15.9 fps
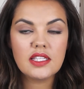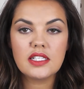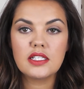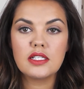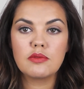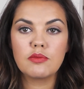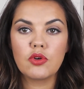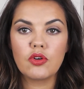This
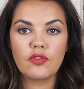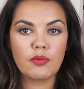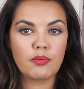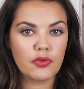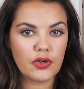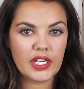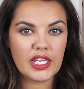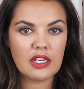is more of a
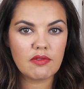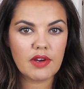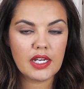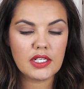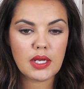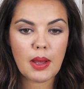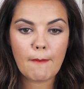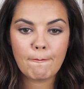bricky
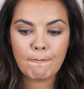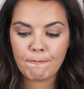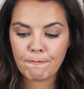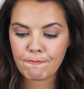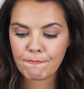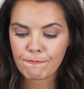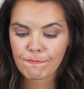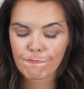red,
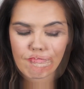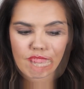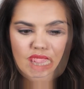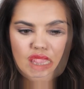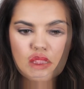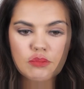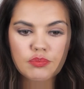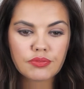
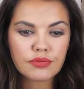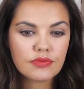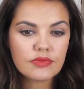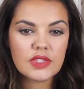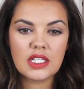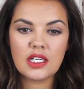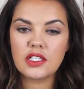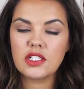
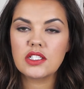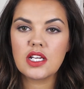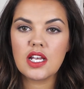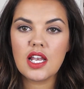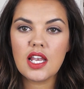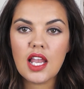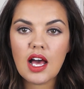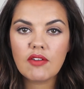and I just
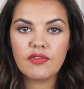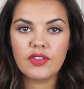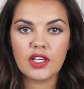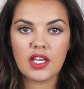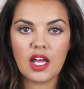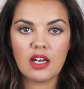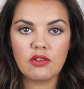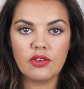love the
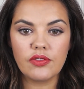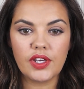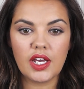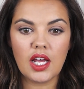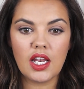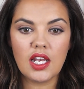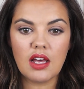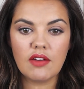colour of it.
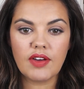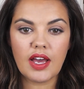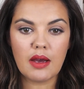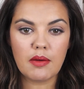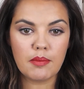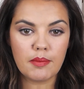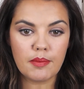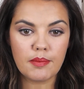I love
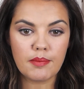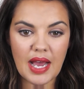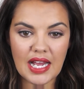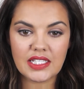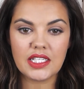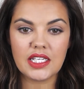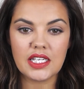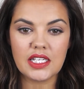how
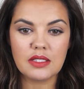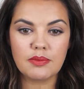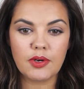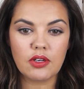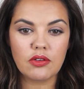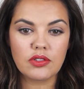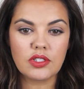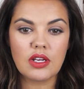matte it is, but
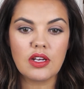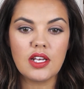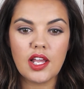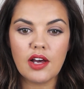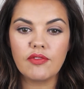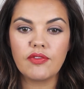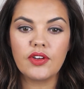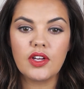I also
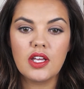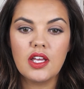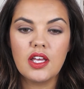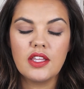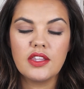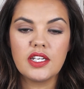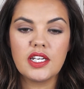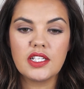love
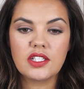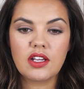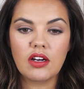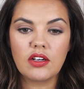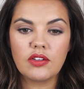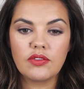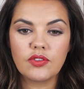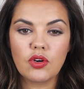that it's
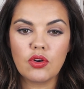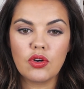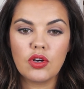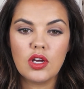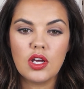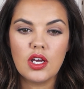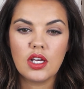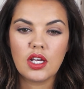kind of got
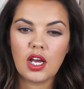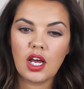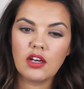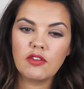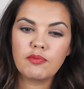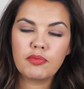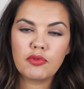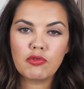
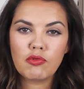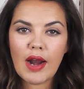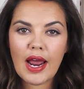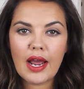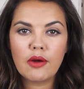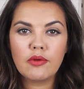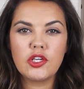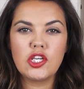kind of
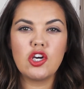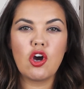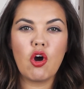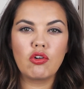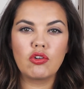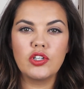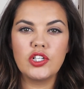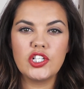browny
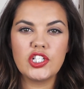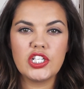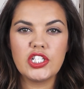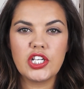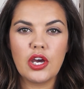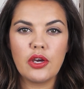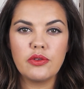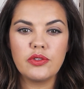orangey
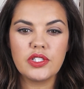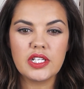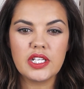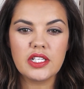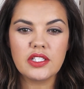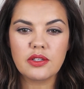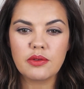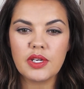tones in
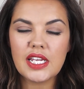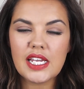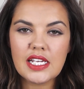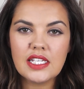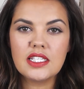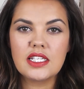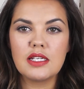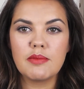it, so it
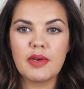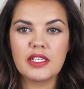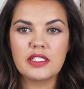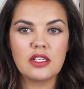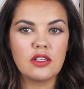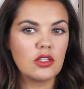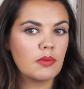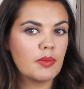instantly
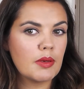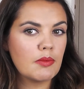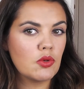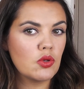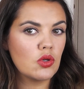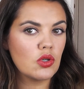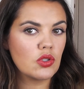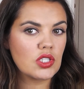makes it look a bit
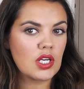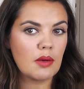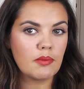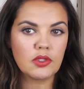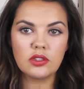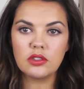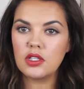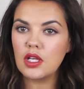more
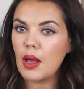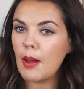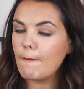autumnal.